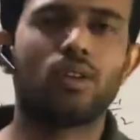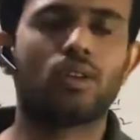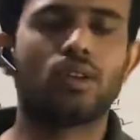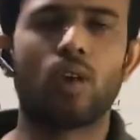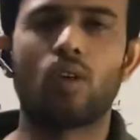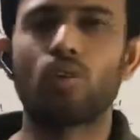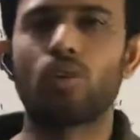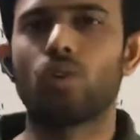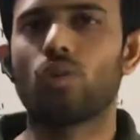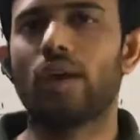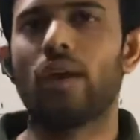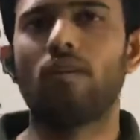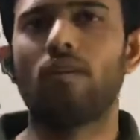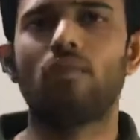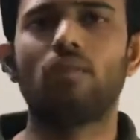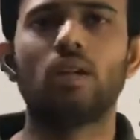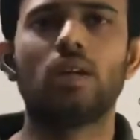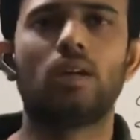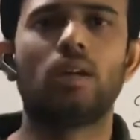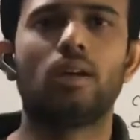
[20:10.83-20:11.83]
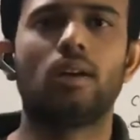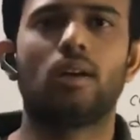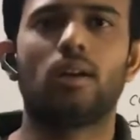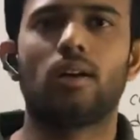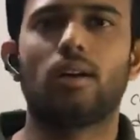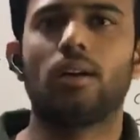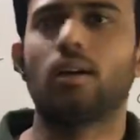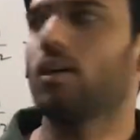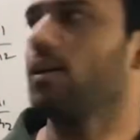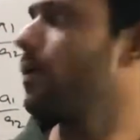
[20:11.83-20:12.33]
now you have
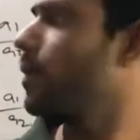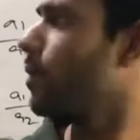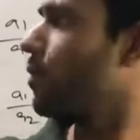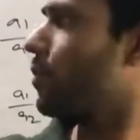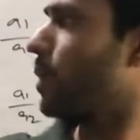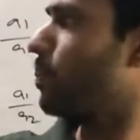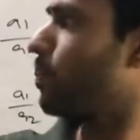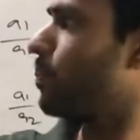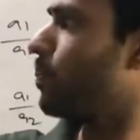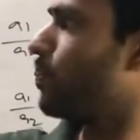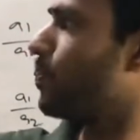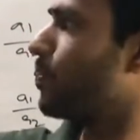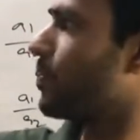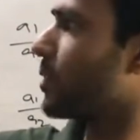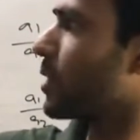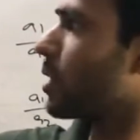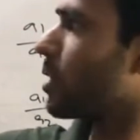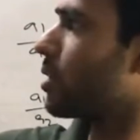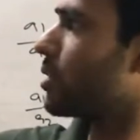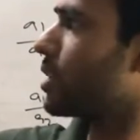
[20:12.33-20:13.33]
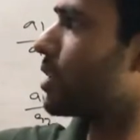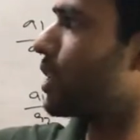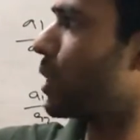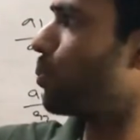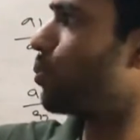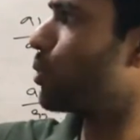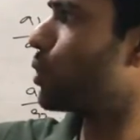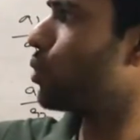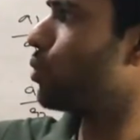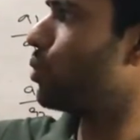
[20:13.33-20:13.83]
from
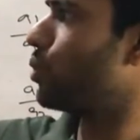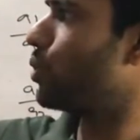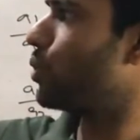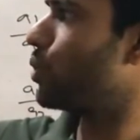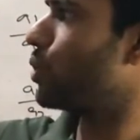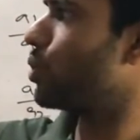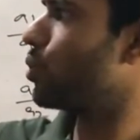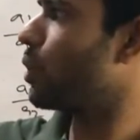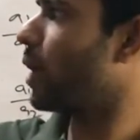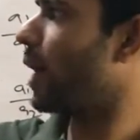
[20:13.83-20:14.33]
step 2 you